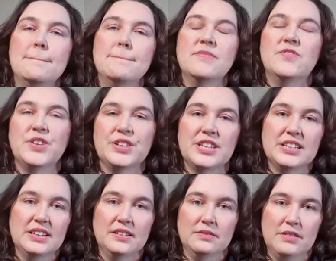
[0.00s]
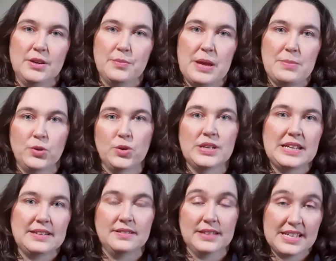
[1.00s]
for the people who
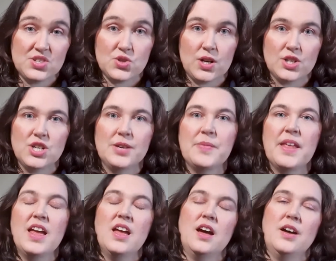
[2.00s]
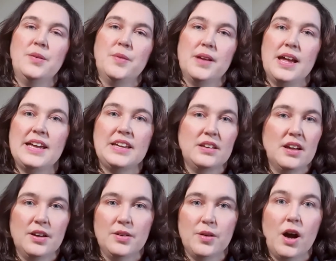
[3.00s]
need less structure,
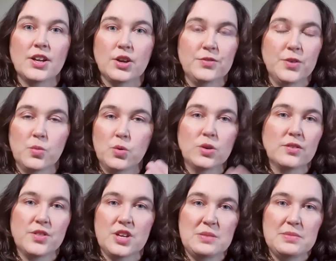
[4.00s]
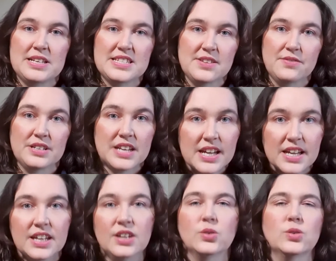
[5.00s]
I go for a walk 30 minutes every
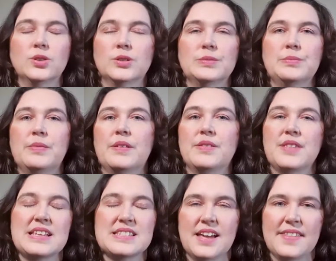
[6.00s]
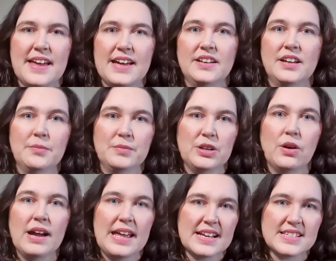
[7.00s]
day, or things like that. You know, I
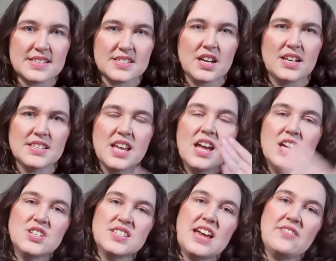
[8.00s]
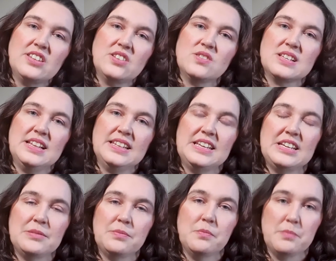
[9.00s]
exercise, just having those clear
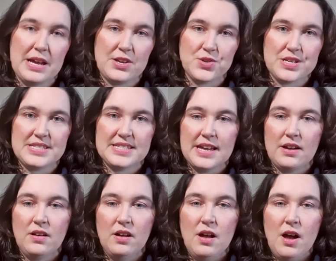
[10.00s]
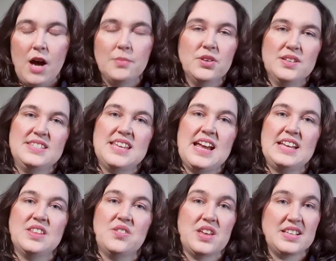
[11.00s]
boundaries. Now, I'm not saying
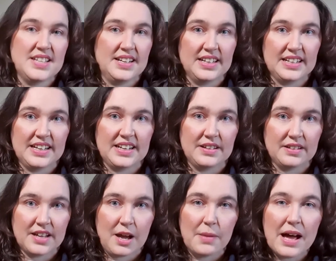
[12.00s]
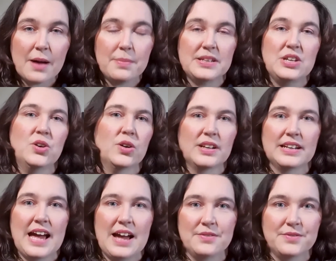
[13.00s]
that things aren't going to come up and you're not going to
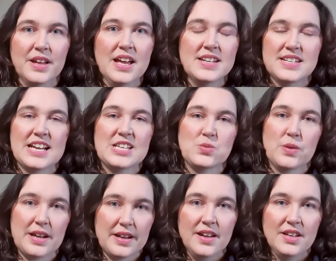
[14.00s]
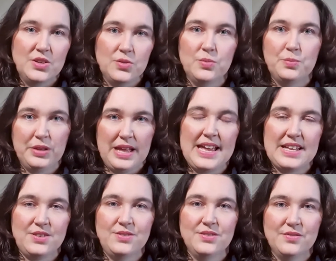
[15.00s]
have days where you plan
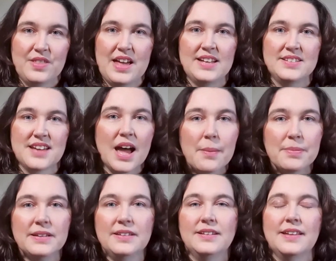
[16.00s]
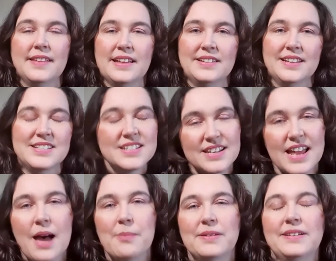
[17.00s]
for that to happen and then it didn't
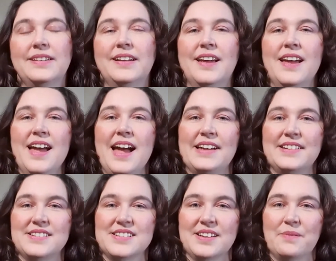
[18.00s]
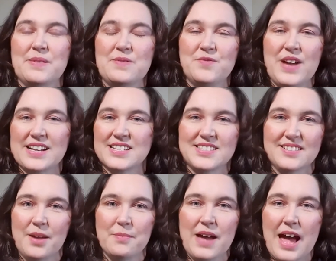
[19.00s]
happen. And in fact,
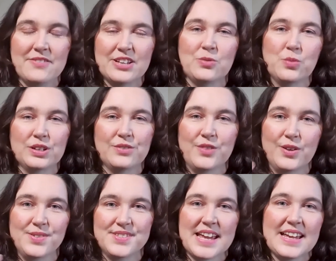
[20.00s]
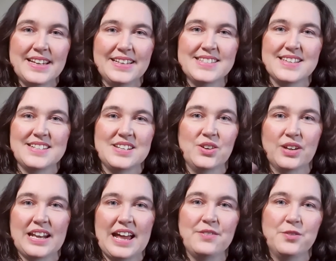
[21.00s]
I'm having one of those days. I did not get
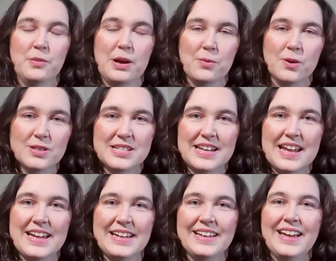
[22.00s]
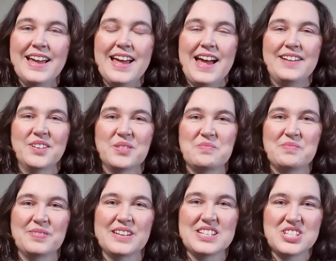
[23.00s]
out for my walk today, and I'm
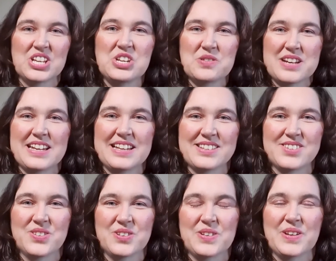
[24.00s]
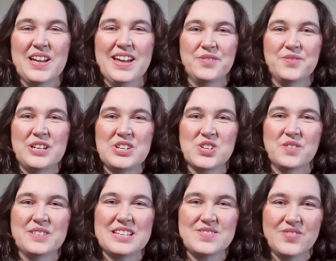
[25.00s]
continuing to finish off
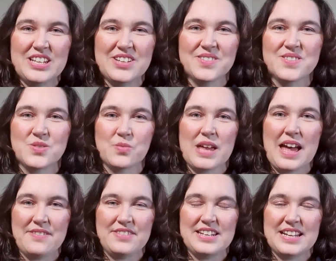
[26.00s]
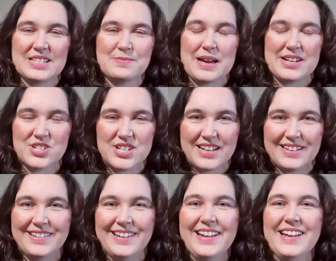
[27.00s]
these videos so we have the next batch done.
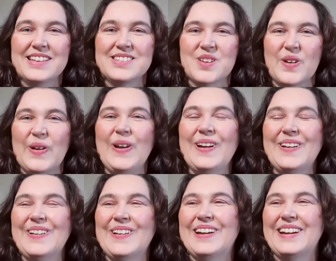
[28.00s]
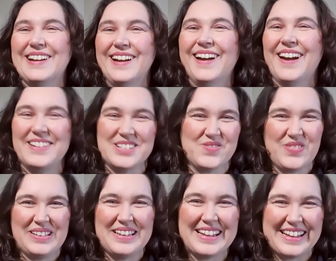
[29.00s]
So I just feel
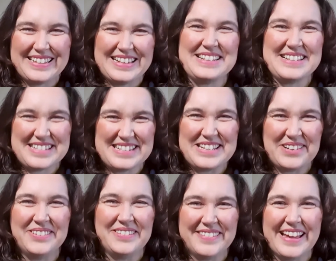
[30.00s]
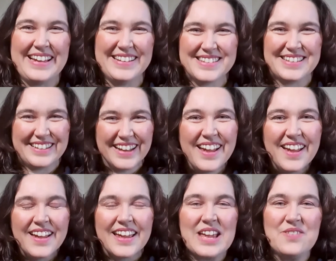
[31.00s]
like I need to tell you that
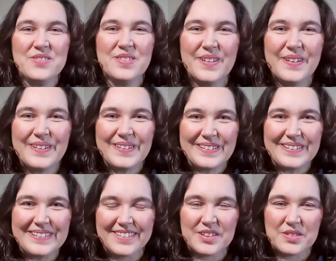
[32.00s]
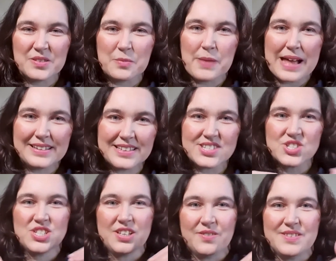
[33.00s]
even though the balance
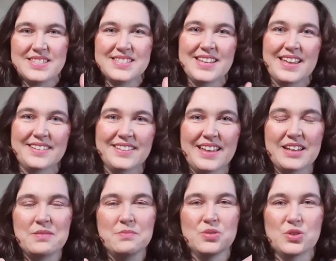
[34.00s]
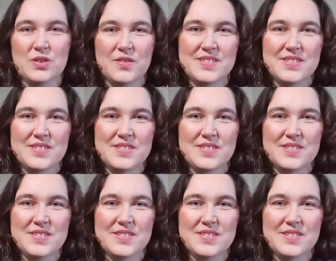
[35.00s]
shifts and it moves,